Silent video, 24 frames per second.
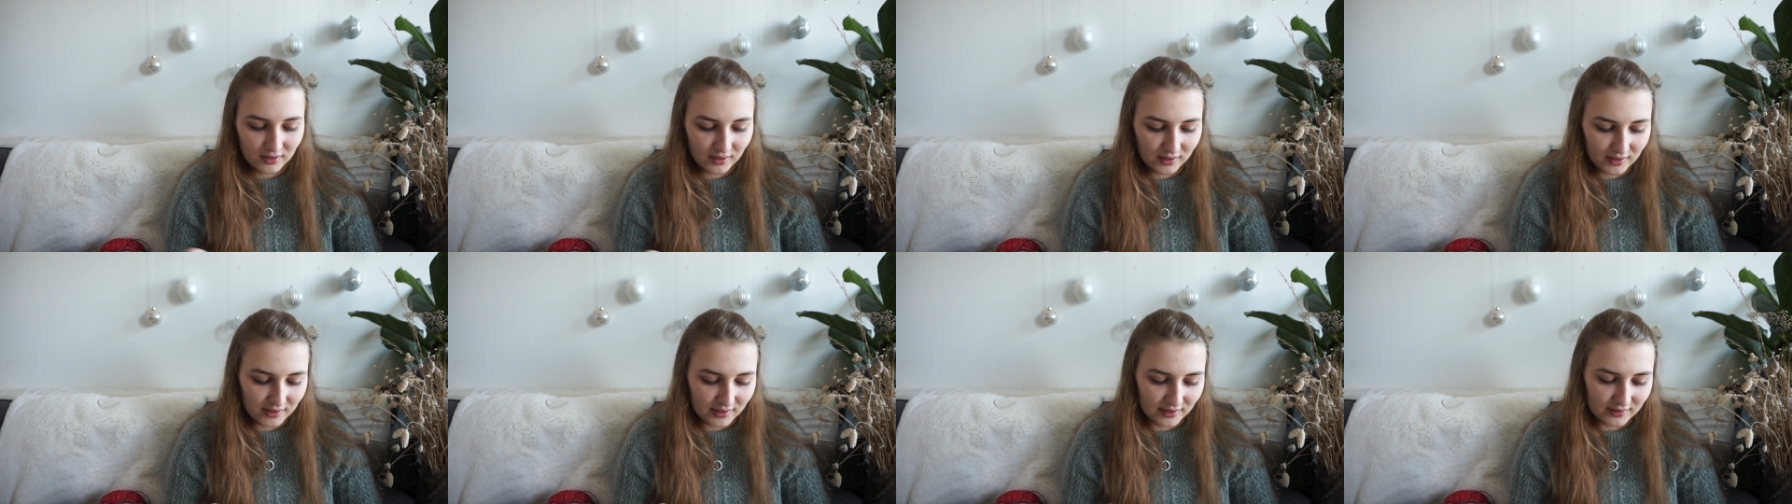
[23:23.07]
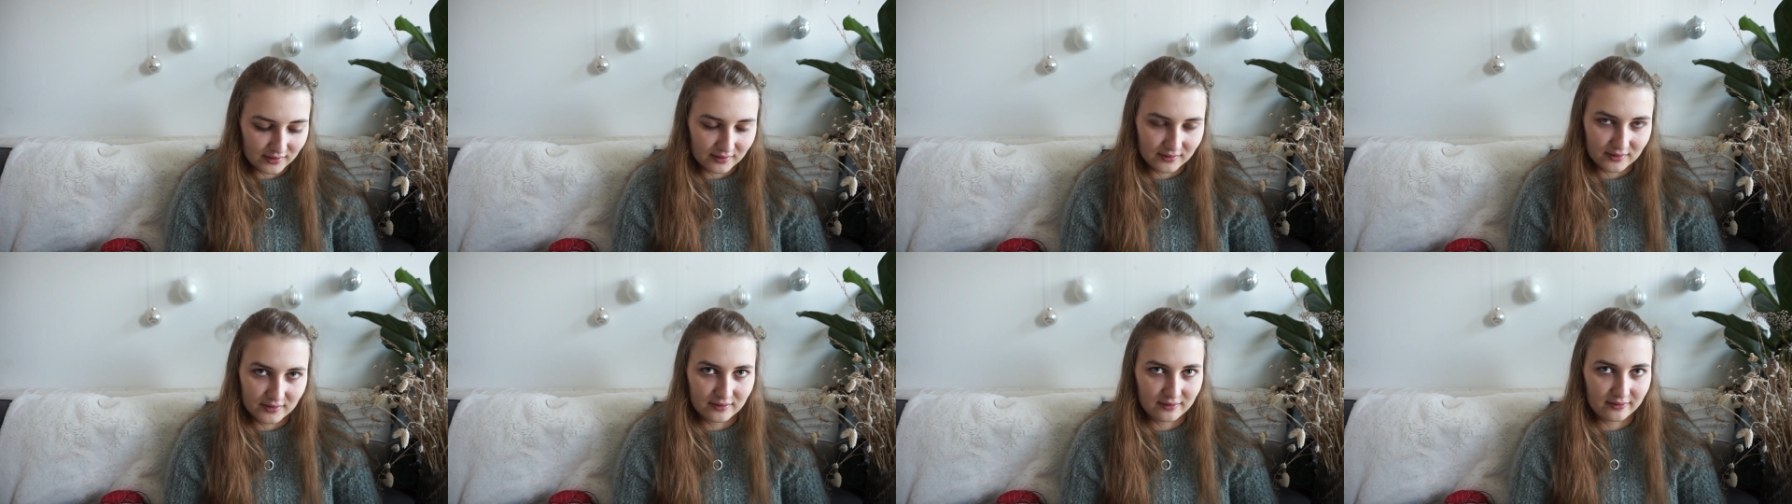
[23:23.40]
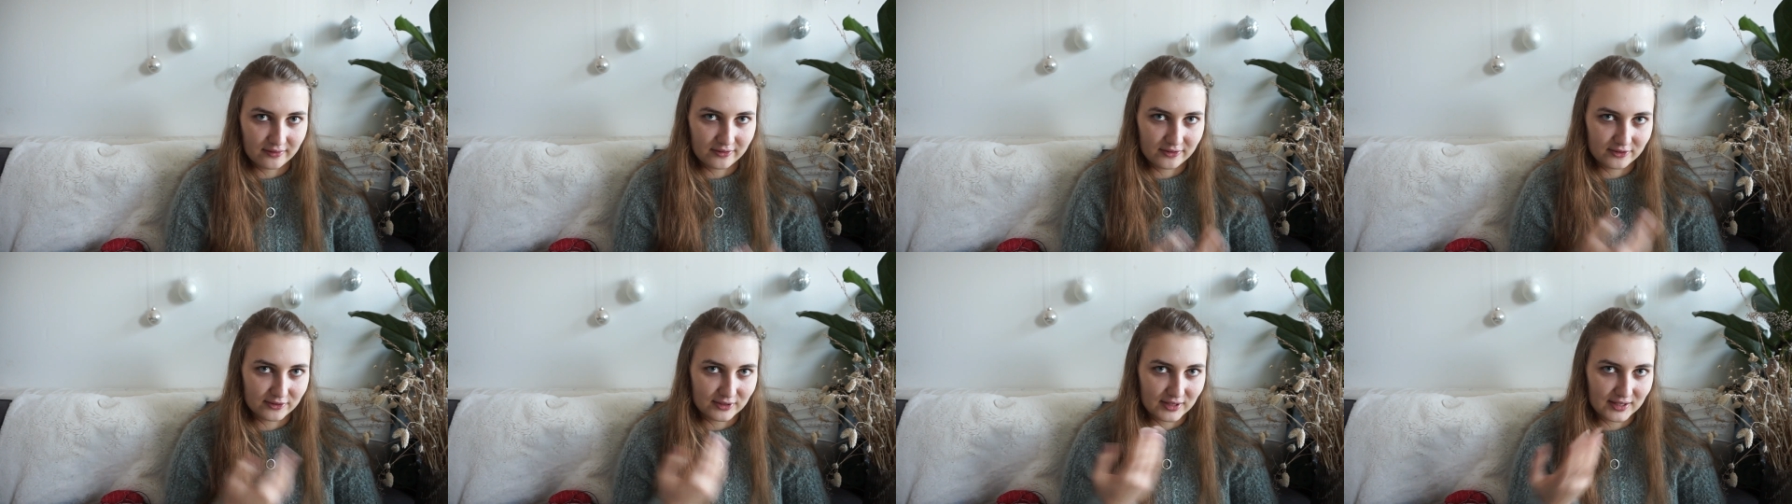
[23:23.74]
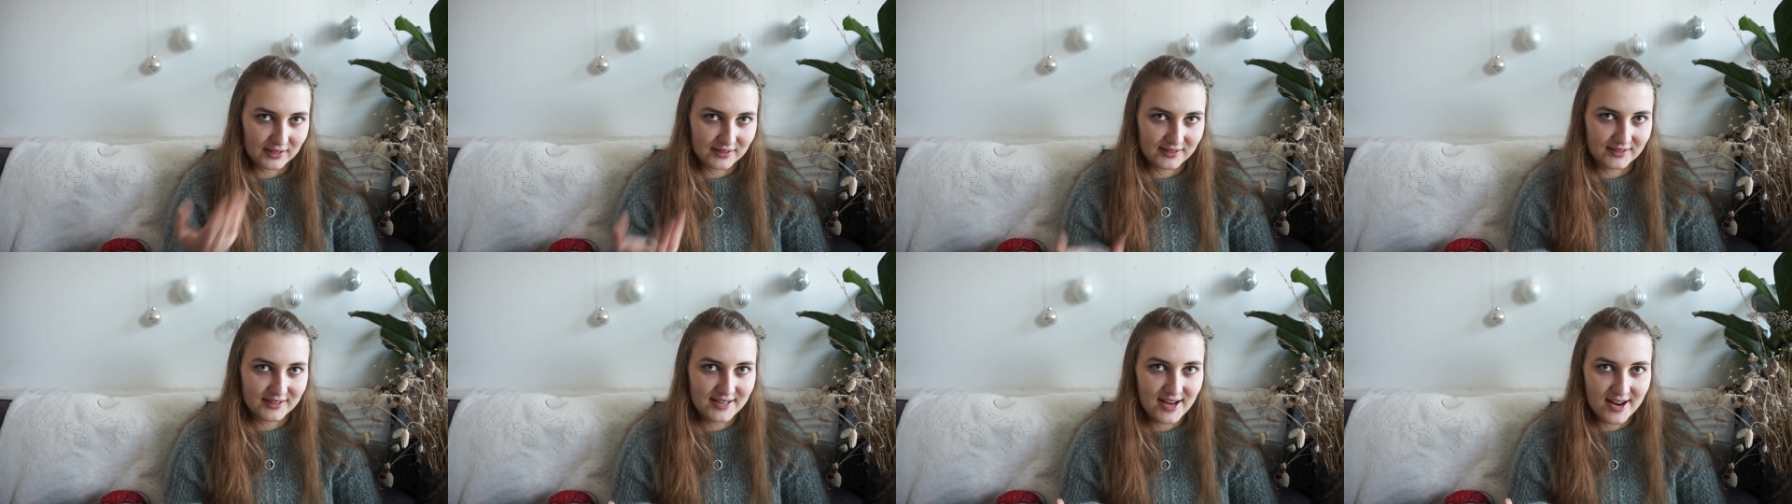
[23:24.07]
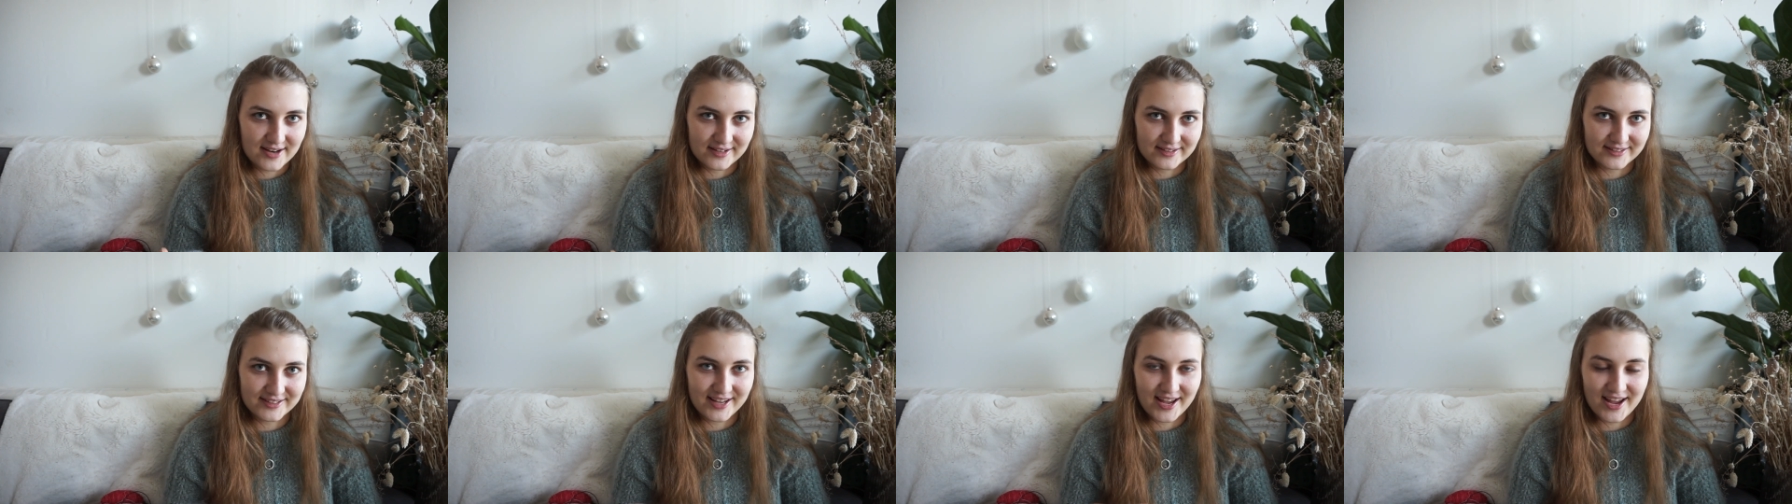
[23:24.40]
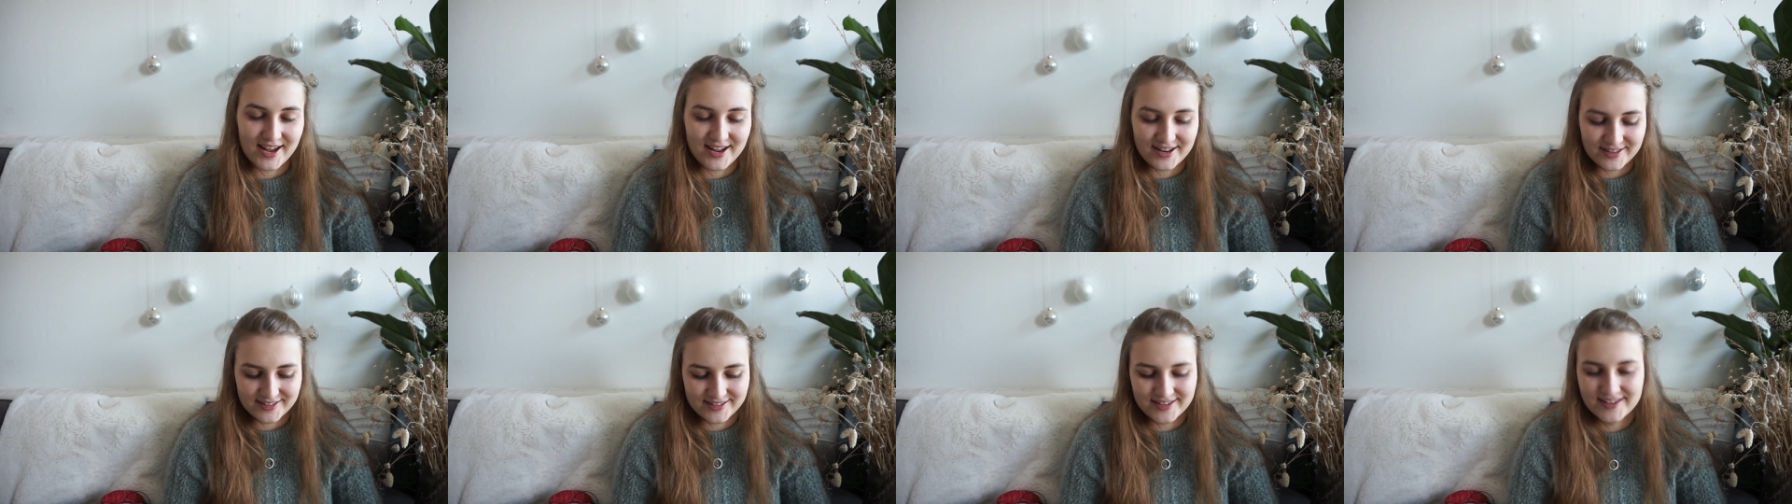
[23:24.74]
and so that's 10
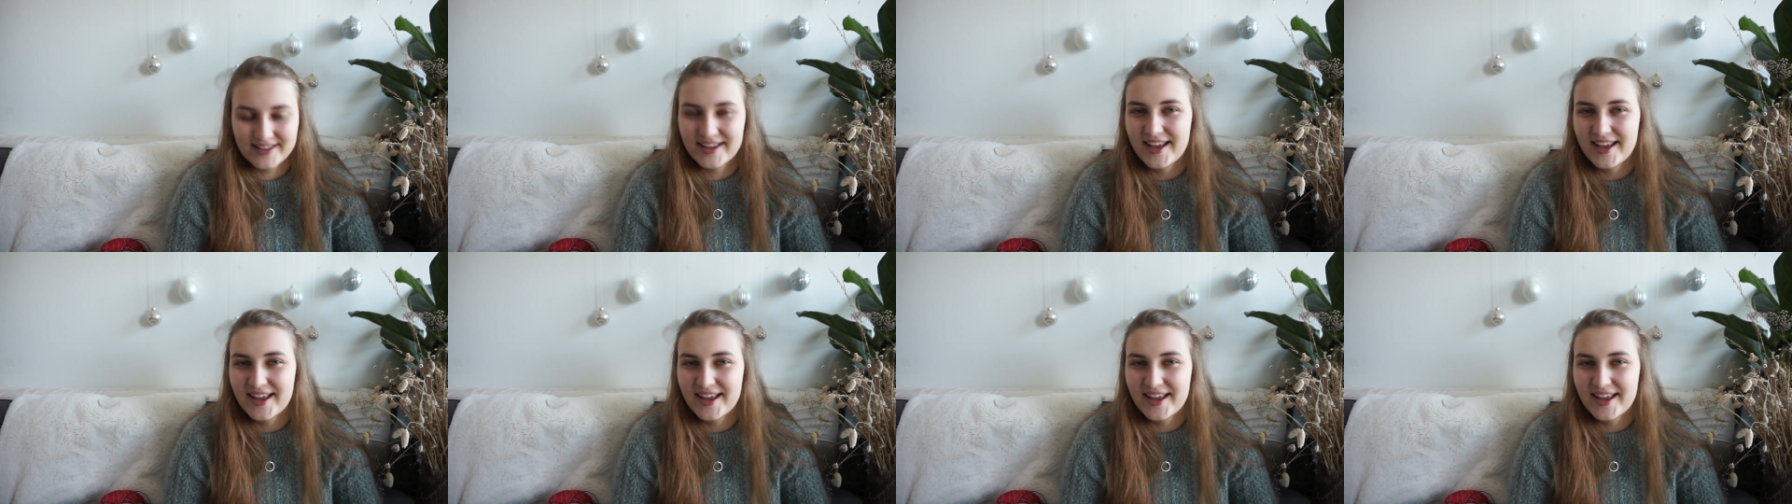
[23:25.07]
skeins,